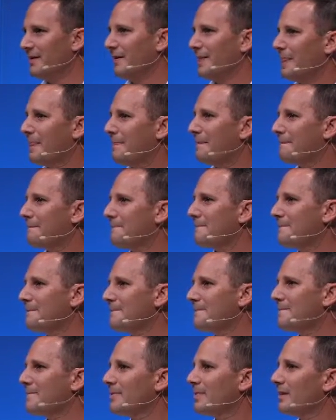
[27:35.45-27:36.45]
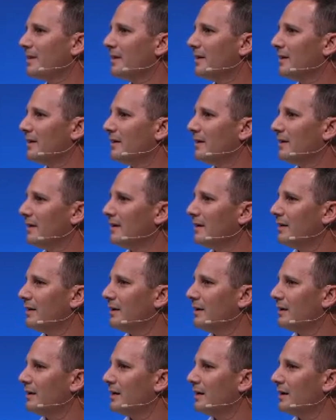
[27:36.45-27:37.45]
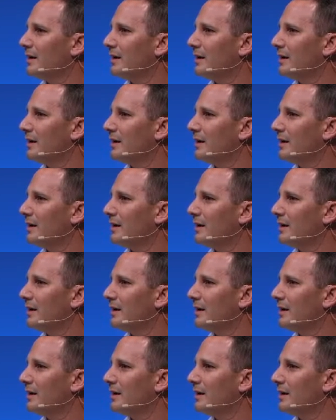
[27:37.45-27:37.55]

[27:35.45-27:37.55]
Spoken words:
No one is speaking in this clip.